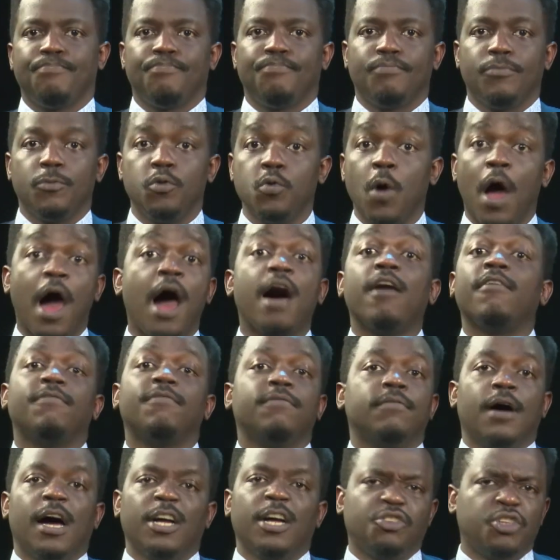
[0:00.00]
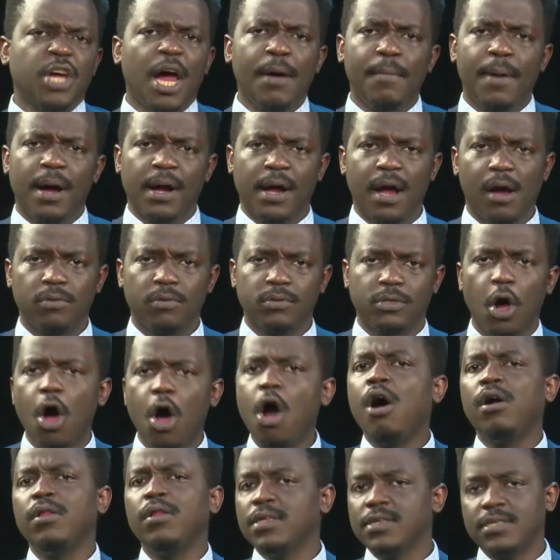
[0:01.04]
you have a Chama account.
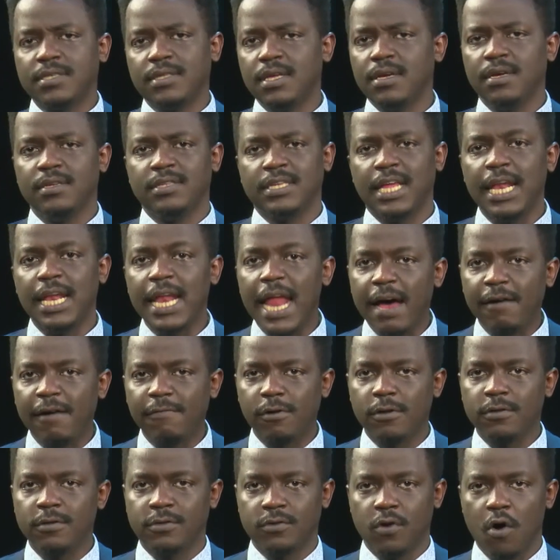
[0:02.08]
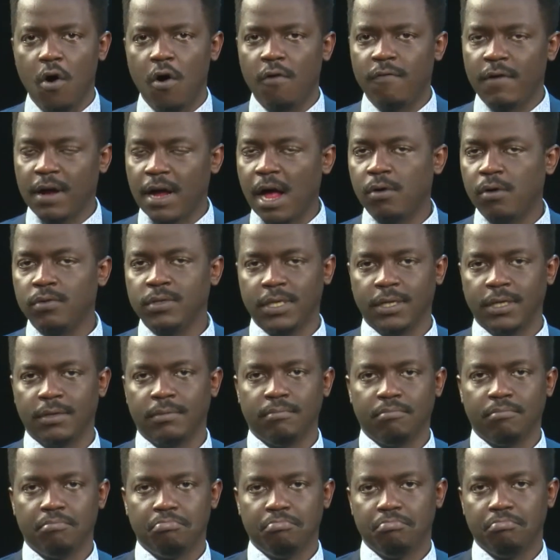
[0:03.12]
All these things are levels of accounting.
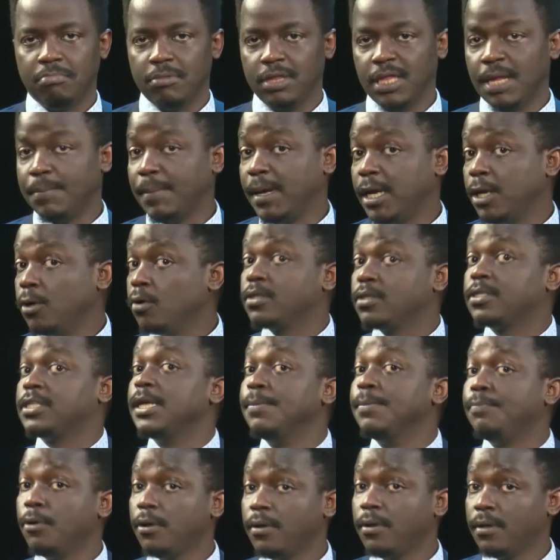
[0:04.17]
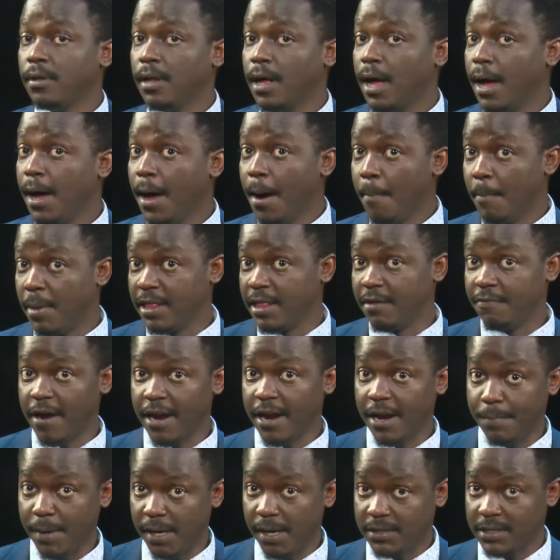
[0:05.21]
They may look simple, but they're very
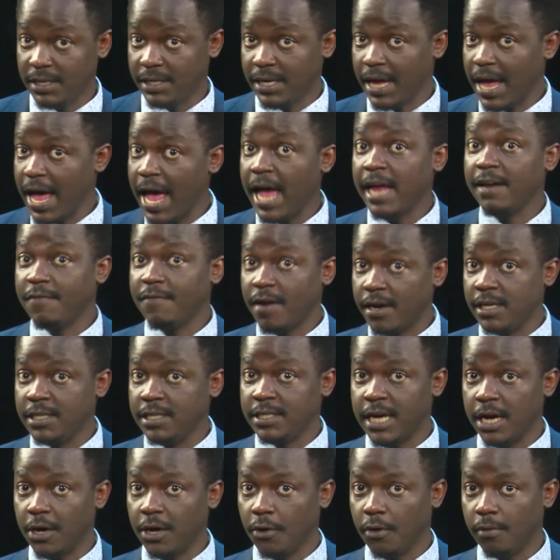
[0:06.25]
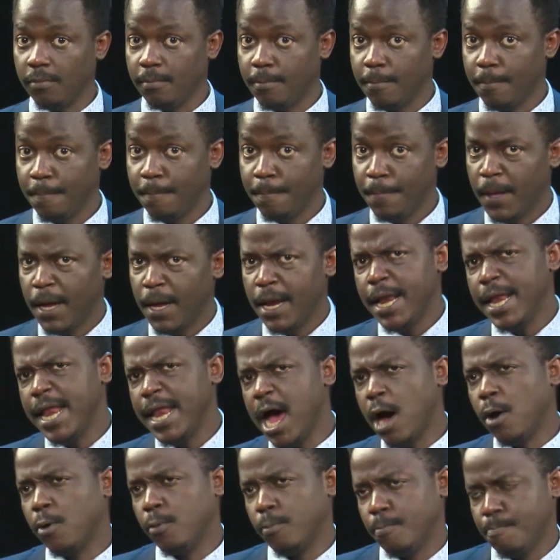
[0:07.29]
basic and very integral.
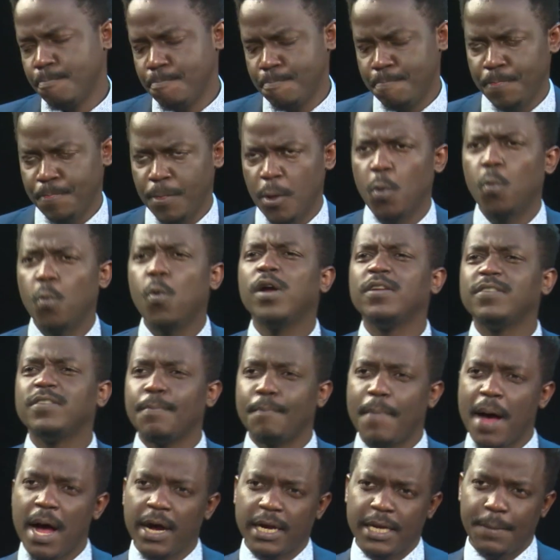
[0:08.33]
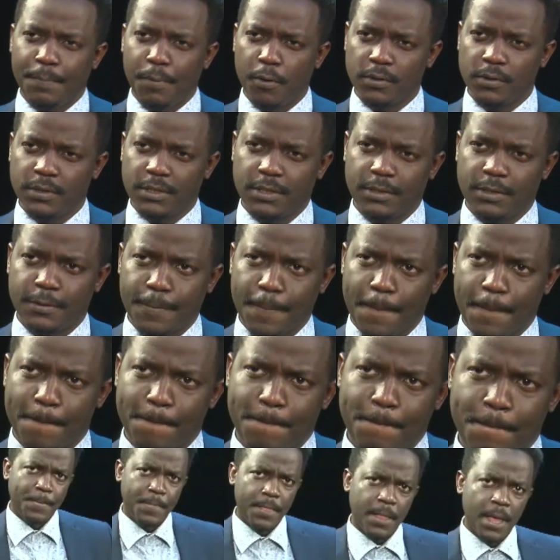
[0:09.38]
Now, what is a bank deposit?
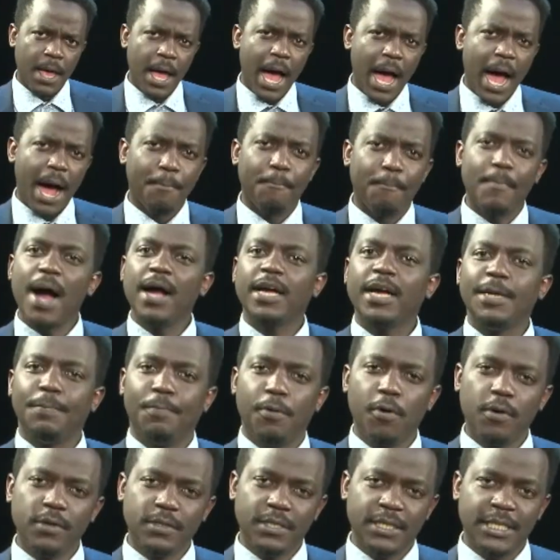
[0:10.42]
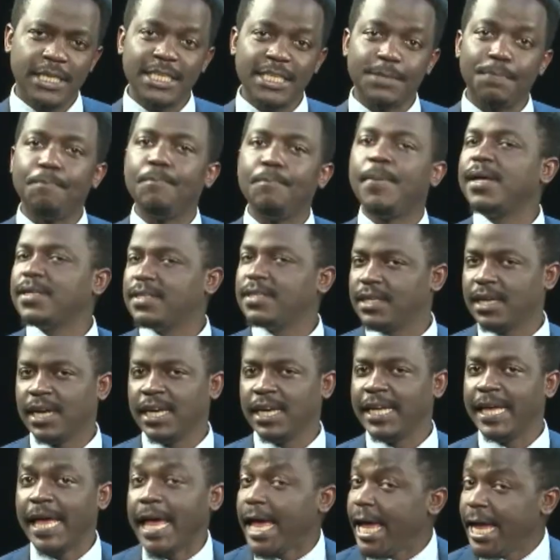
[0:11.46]
A bank deposit is
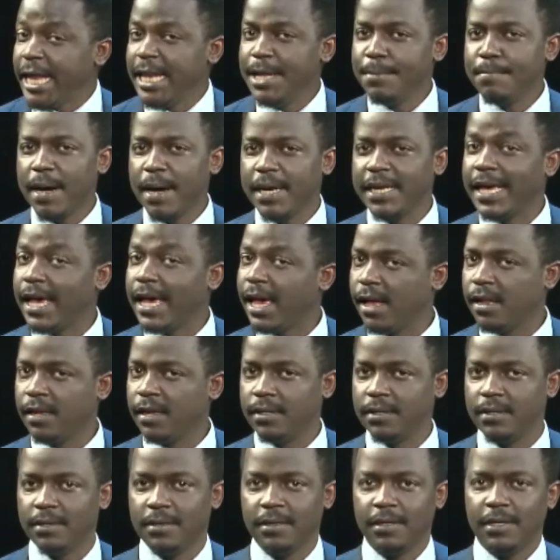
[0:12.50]
basically any money held